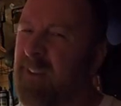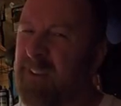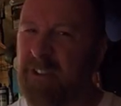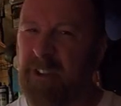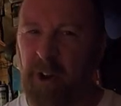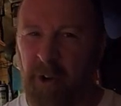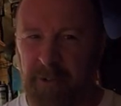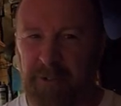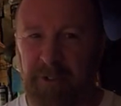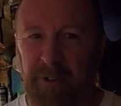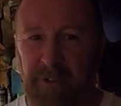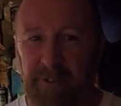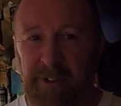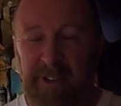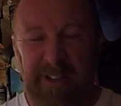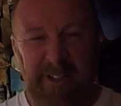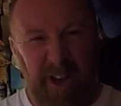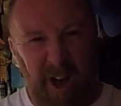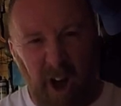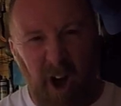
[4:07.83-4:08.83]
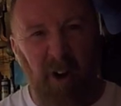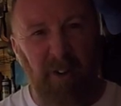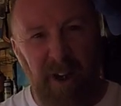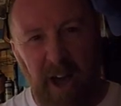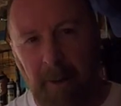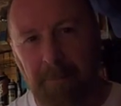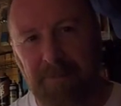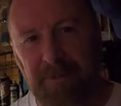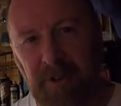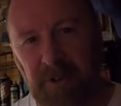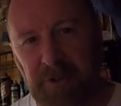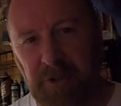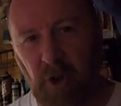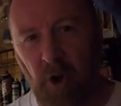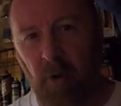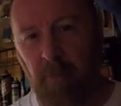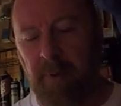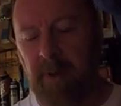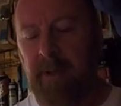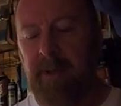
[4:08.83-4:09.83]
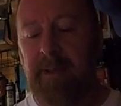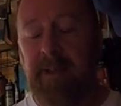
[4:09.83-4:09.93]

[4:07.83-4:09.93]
They often aren't up to the job